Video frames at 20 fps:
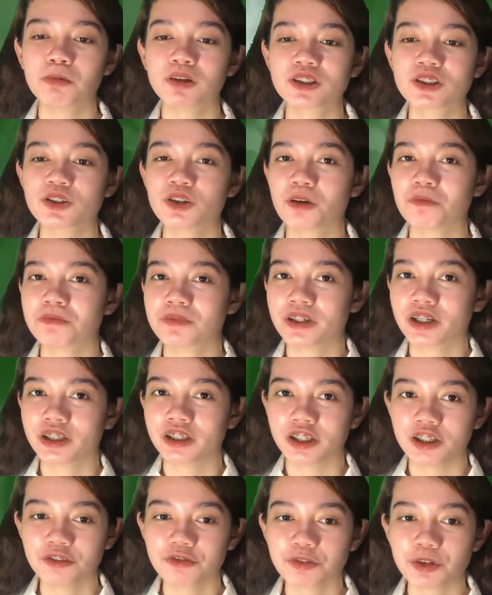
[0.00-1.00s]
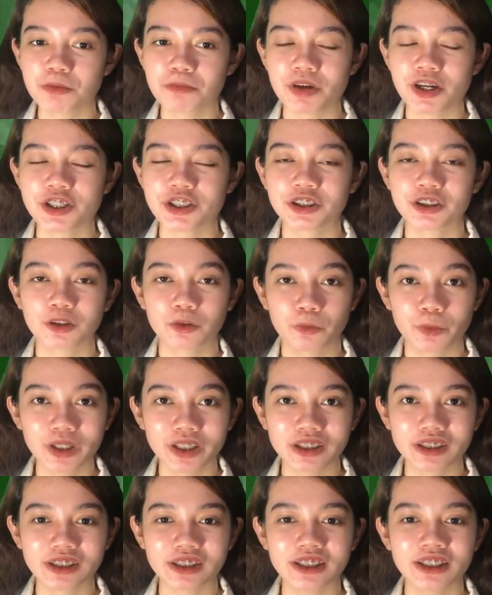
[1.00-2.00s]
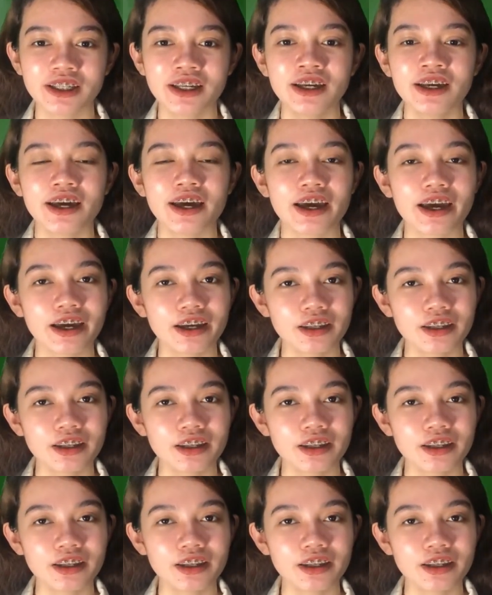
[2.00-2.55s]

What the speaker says: to obtain information quickly and